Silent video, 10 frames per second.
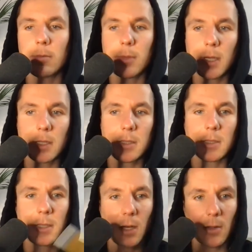because
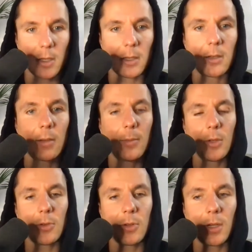it's now like a
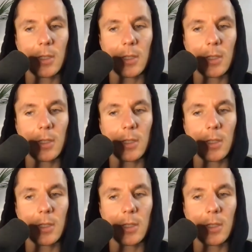communal thing.